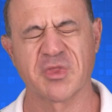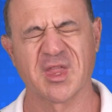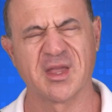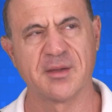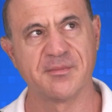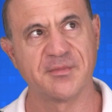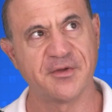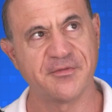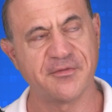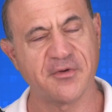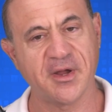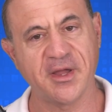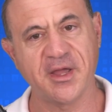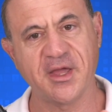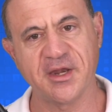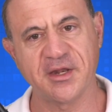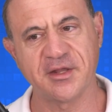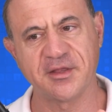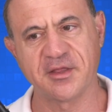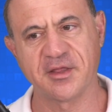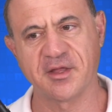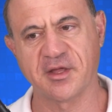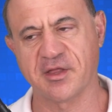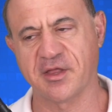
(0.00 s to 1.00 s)
Before I get
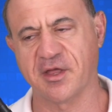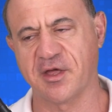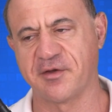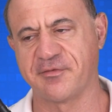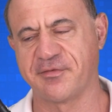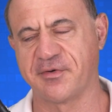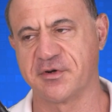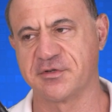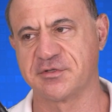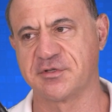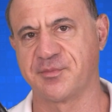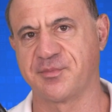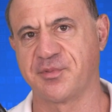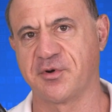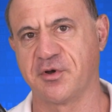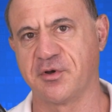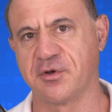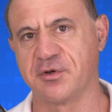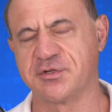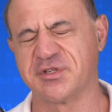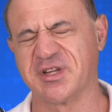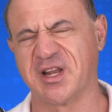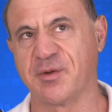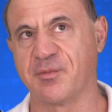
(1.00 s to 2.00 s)
into the cloud-first
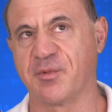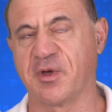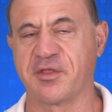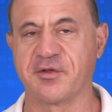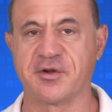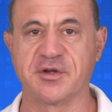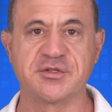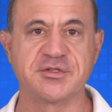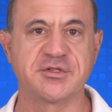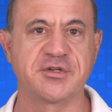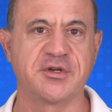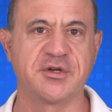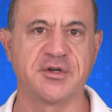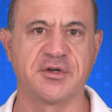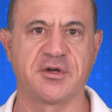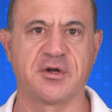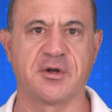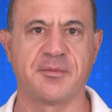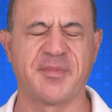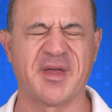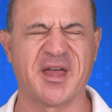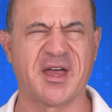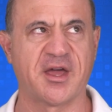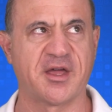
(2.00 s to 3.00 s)
approach and whether it's good or
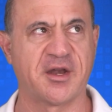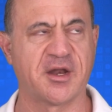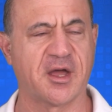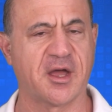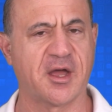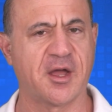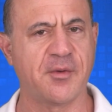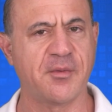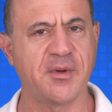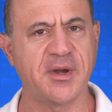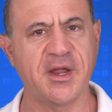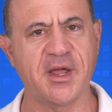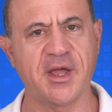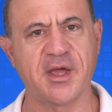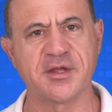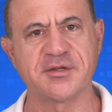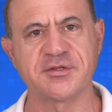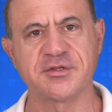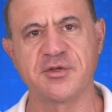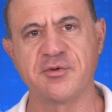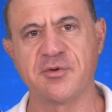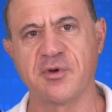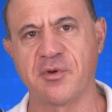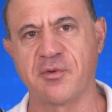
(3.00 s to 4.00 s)
bad, I want to
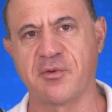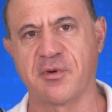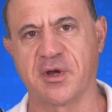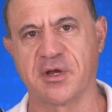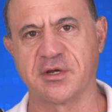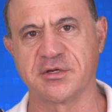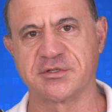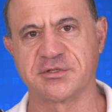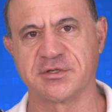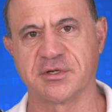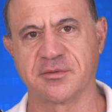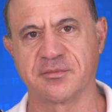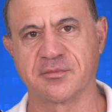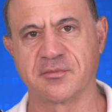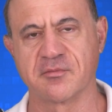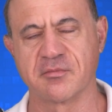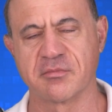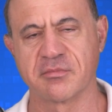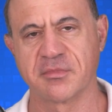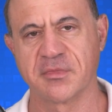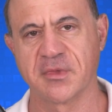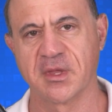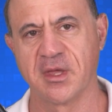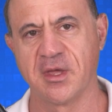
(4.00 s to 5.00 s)
ask you a question.
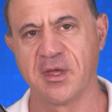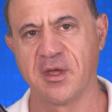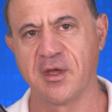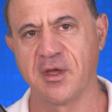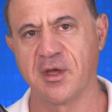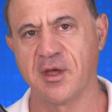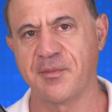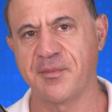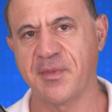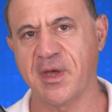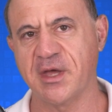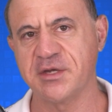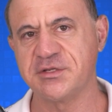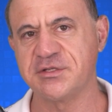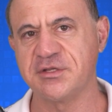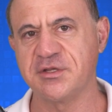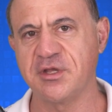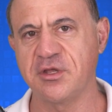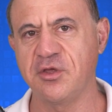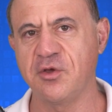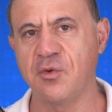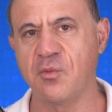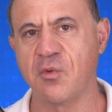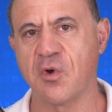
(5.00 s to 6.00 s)
Imagine that
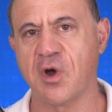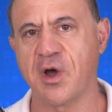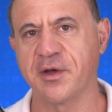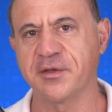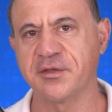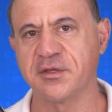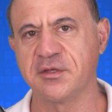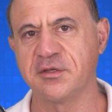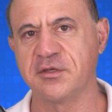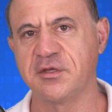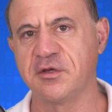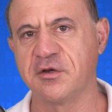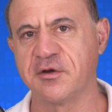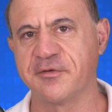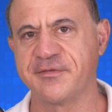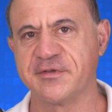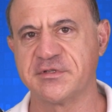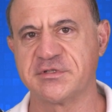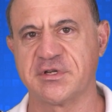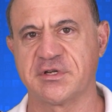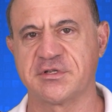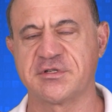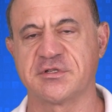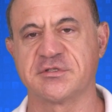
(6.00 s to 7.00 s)
you walked into your
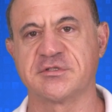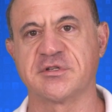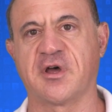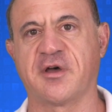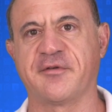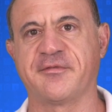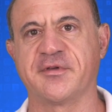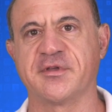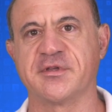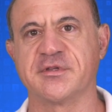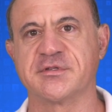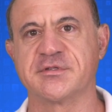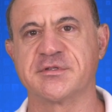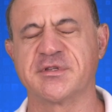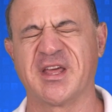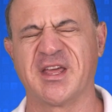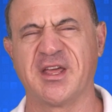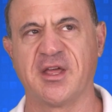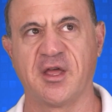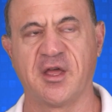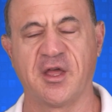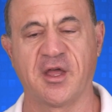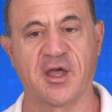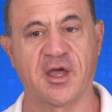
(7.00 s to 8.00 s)
physician's office,
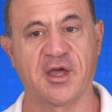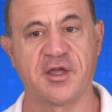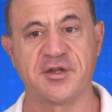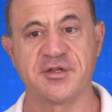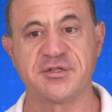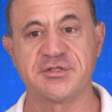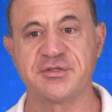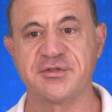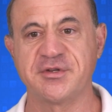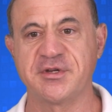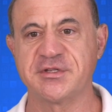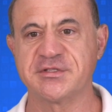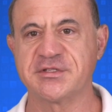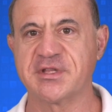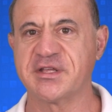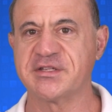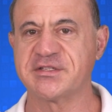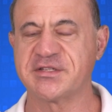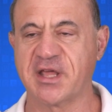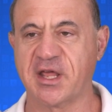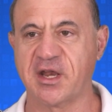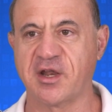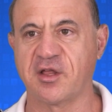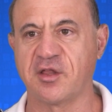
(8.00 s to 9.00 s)
and as soon as they
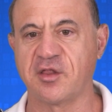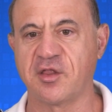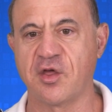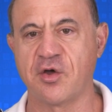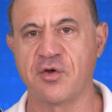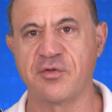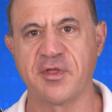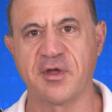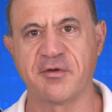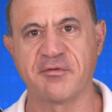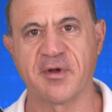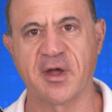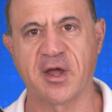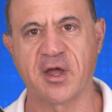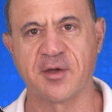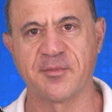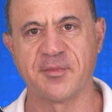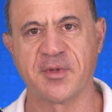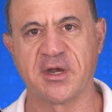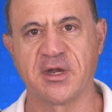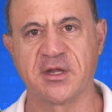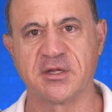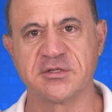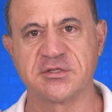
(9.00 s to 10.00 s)
said hello, they
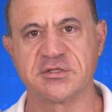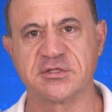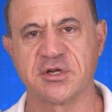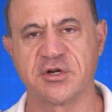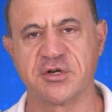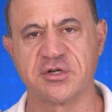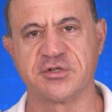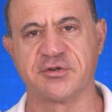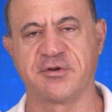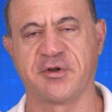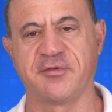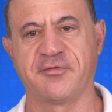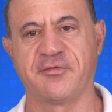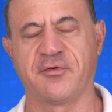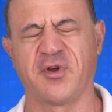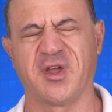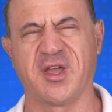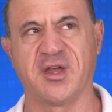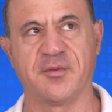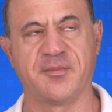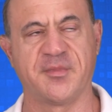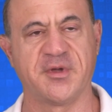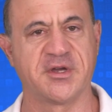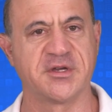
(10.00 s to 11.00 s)
recommended surgery for
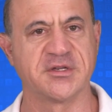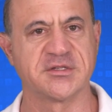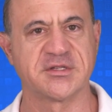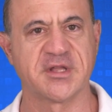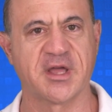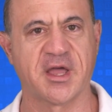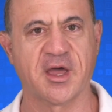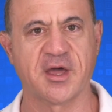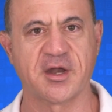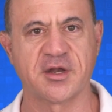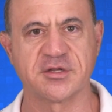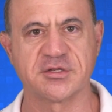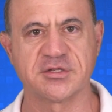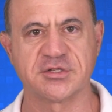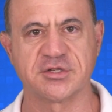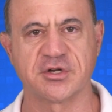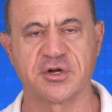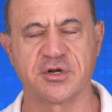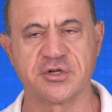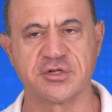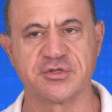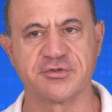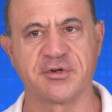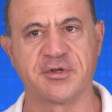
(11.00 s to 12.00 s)
you because they had a
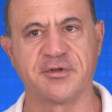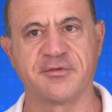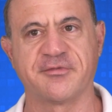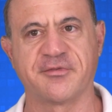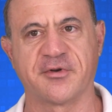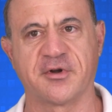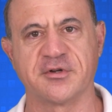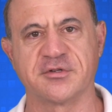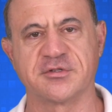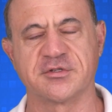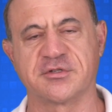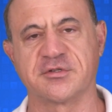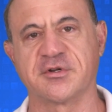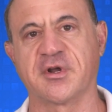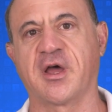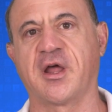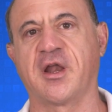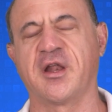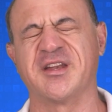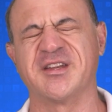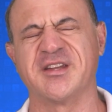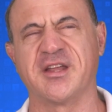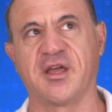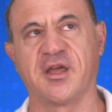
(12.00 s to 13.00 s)
surgery-first
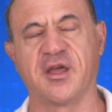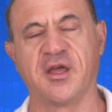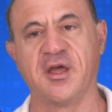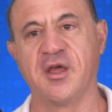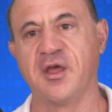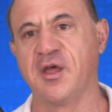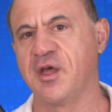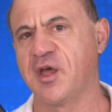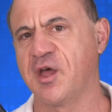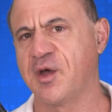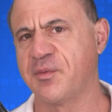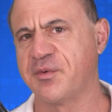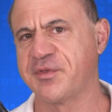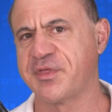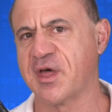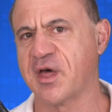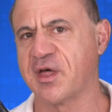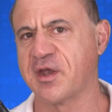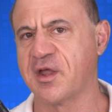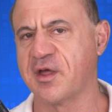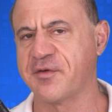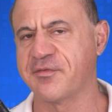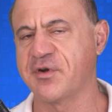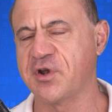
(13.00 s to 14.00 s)
strategy. And
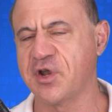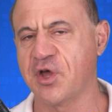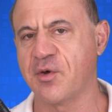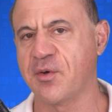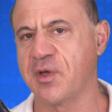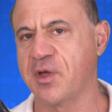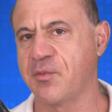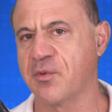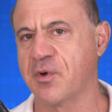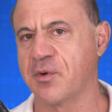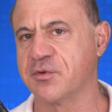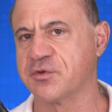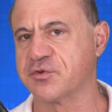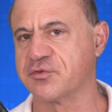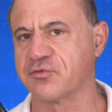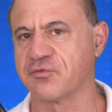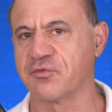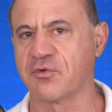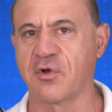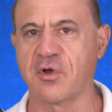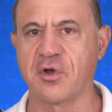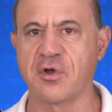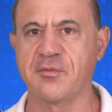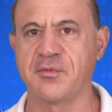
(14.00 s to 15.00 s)
without ever knowing what was
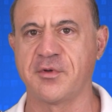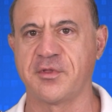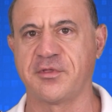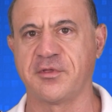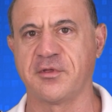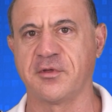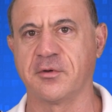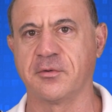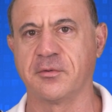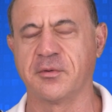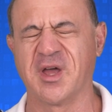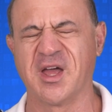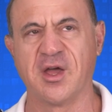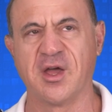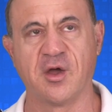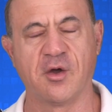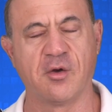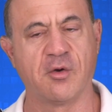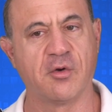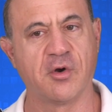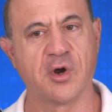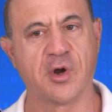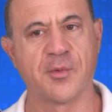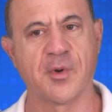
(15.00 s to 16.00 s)
wrong with you
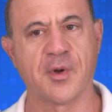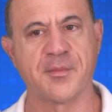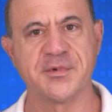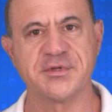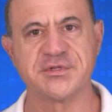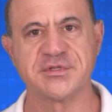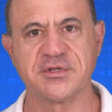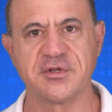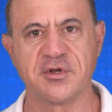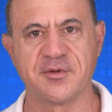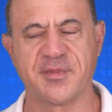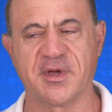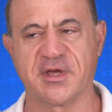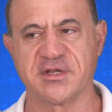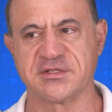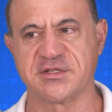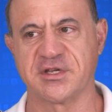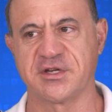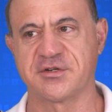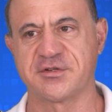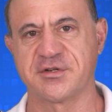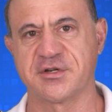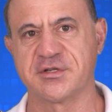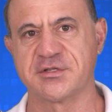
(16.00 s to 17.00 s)
or what was in your best
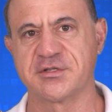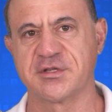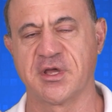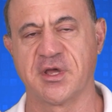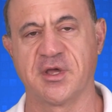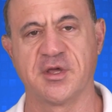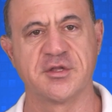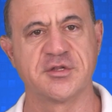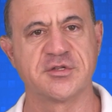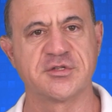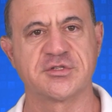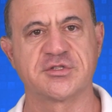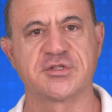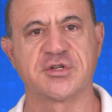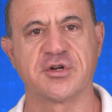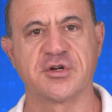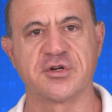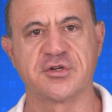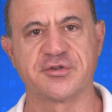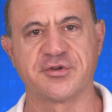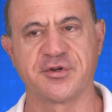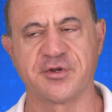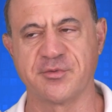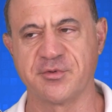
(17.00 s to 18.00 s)
interest,
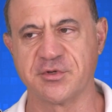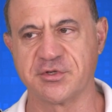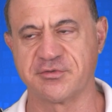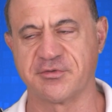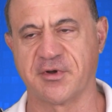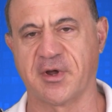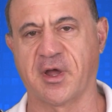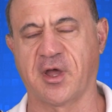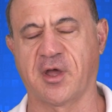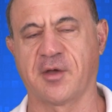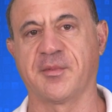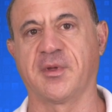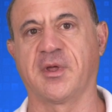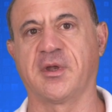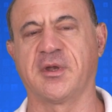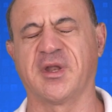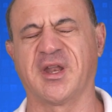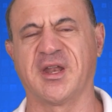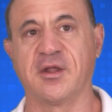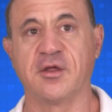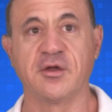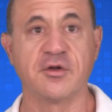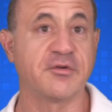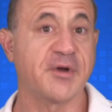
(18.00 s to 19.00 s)
surgery was recommended.
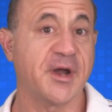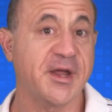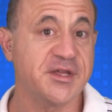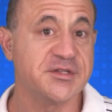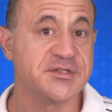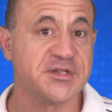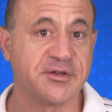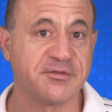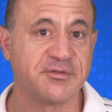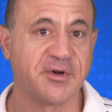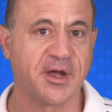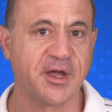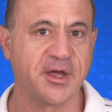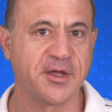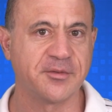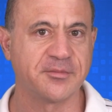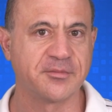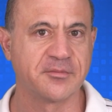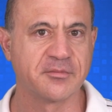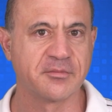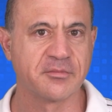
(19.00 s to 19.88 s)
Crazy, right?